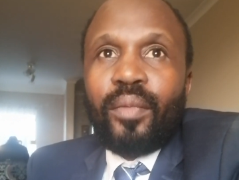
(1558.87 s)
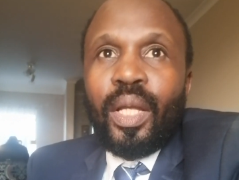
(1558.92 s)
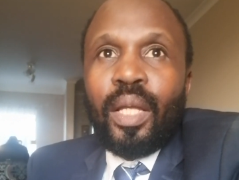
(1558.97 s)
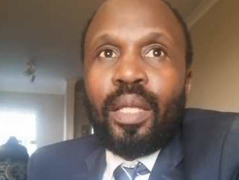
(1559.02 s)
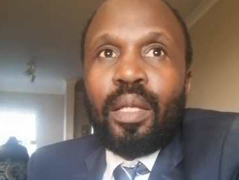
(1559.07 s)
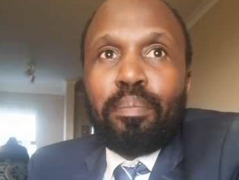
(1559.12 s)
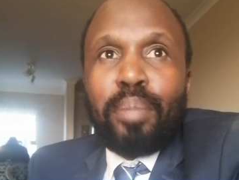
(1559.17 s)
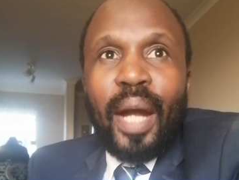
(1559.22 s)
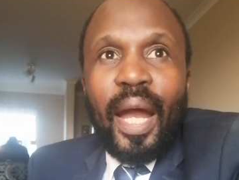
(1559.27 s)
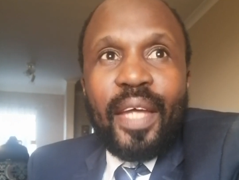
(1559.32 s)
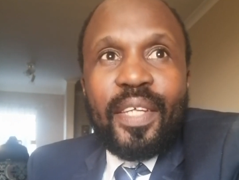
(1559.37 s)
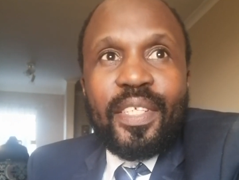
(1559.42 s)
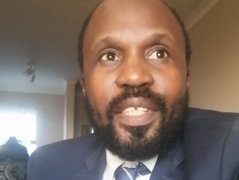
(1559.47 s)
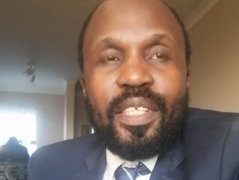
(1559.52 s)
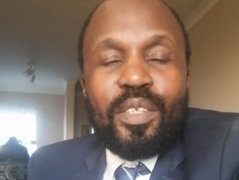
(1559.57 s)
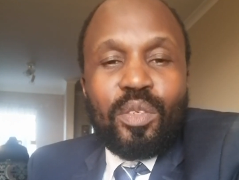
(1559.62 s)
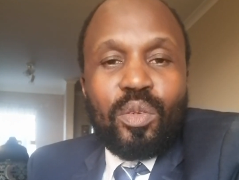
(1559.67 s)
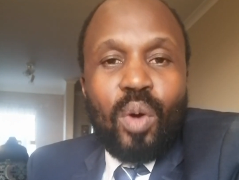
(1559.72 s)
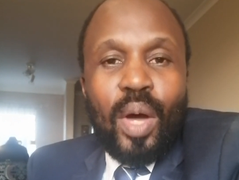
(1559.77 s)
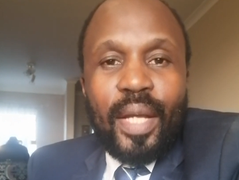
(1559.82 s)
the
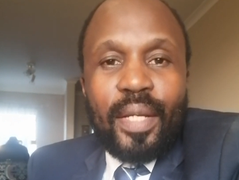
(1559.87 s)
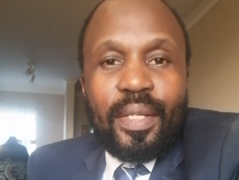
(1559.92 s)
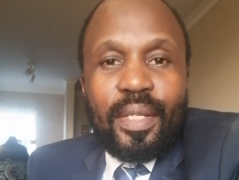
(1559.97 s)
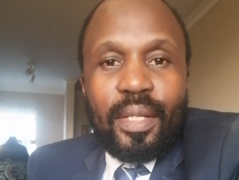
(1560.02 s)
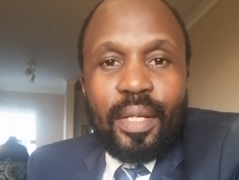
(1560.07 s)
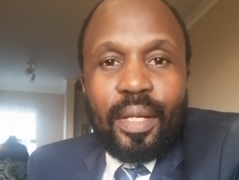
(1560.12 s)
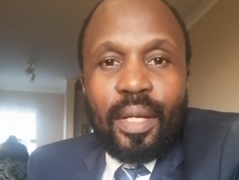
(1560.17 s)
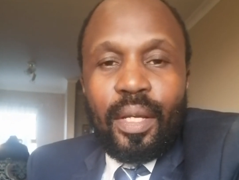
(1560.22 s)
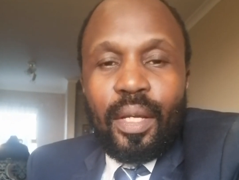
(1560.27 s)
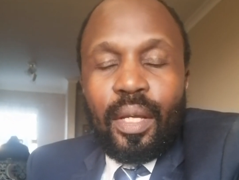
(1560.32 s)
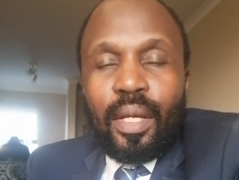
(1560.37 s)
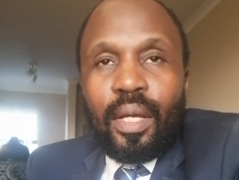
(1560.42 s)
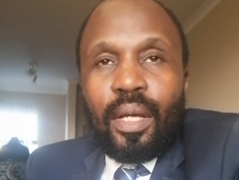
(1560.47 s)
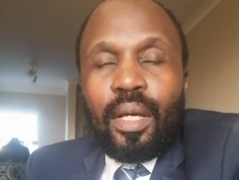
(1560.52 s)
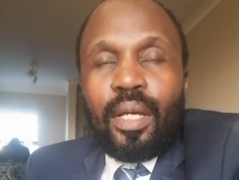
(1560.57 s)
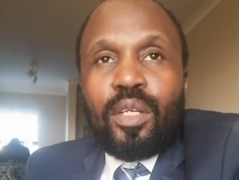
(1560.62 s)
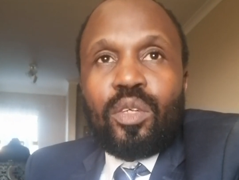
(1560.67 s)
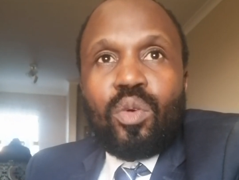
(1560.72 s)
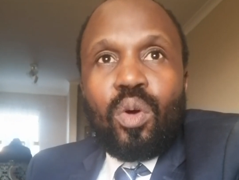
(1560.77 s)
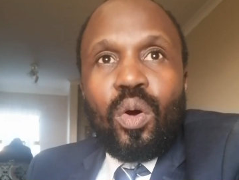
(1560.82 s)
price is what?
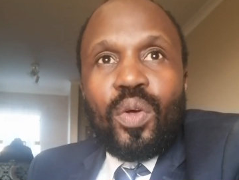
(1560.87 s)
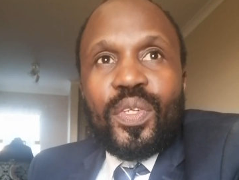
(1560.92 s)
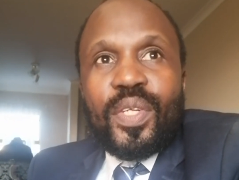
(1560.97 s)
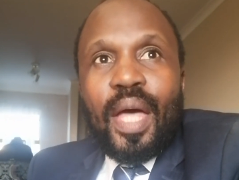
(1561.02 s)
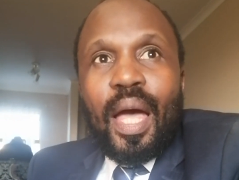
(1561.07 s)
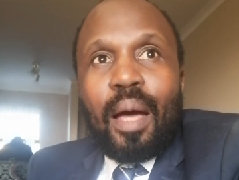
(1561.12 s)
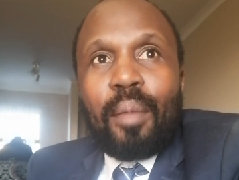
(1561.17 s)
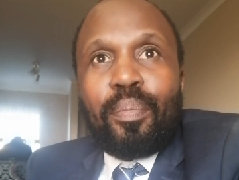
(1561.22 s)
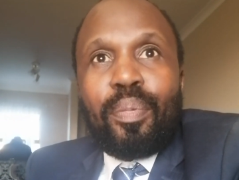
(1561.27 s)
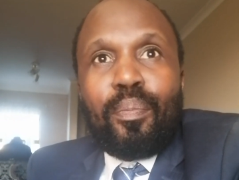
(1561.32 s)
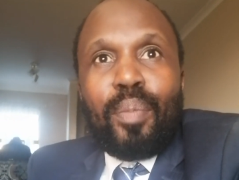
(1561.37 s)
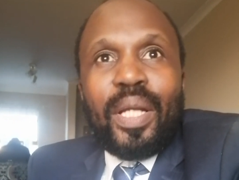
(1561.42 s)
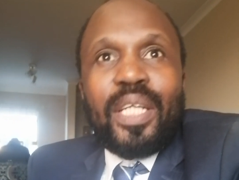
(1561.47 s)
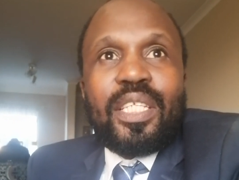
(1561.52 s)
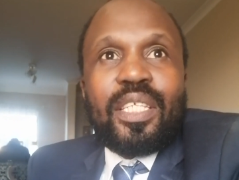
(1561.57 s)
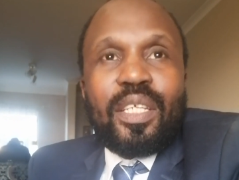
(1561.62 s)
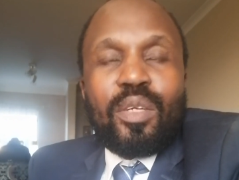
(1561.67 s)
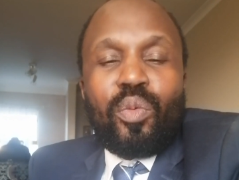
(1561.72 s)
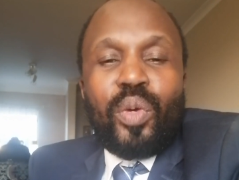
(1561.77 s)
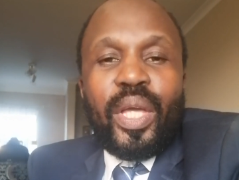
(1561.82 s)
It goes up,
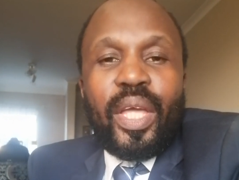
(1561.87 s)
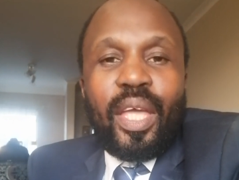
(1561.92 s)
but we